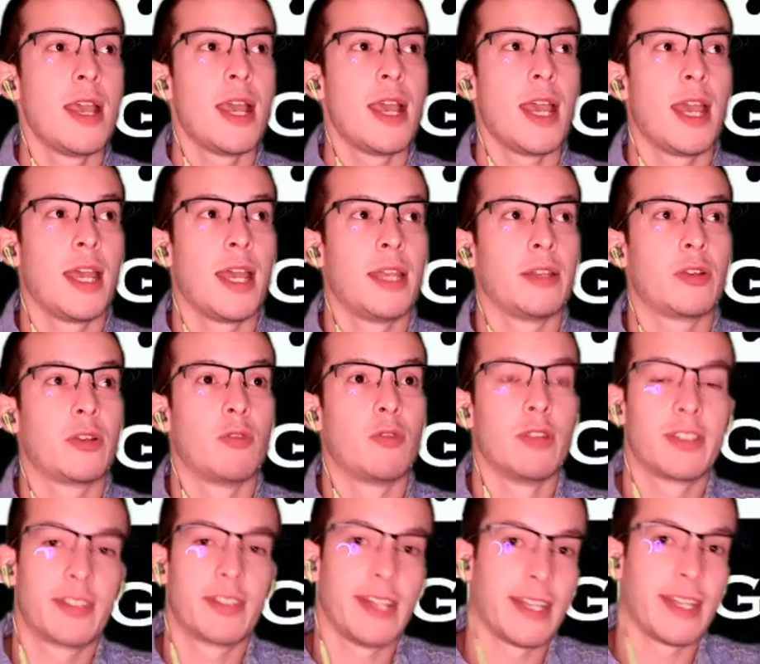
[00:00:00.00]
And
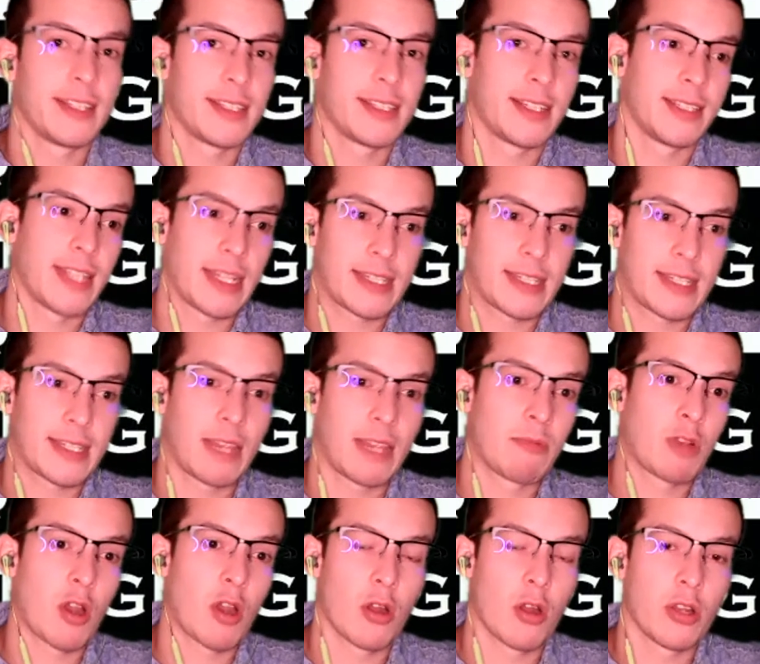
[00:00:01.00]
coincidentally, on that same
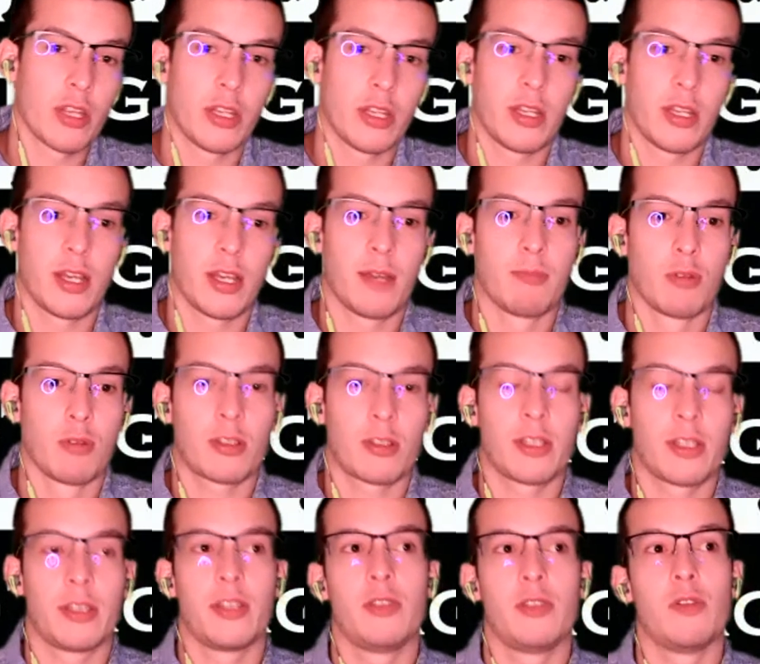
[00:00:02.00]
card in
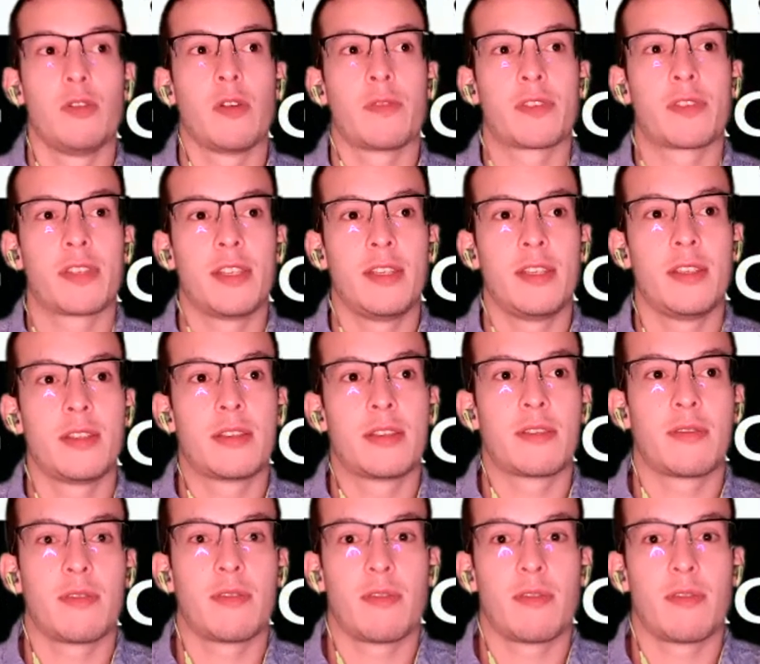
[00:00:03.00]
Brooklyn, the UFC's